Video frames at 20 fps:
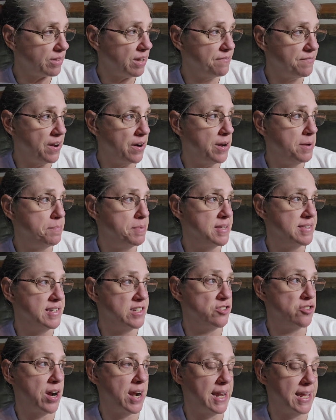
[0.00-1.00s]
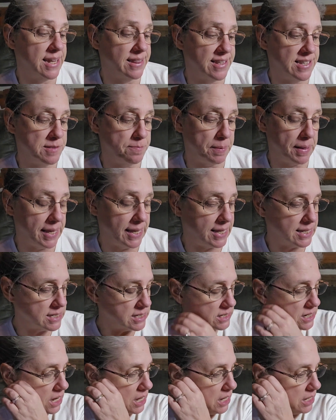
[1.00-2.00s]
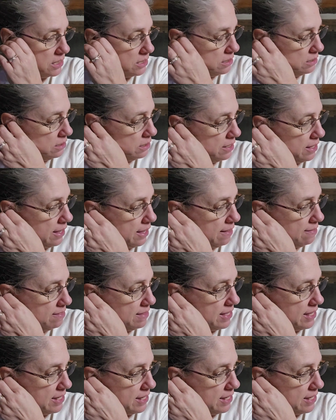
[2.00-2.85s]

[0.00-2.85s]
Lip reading: Very busy trying to get these blankets done. And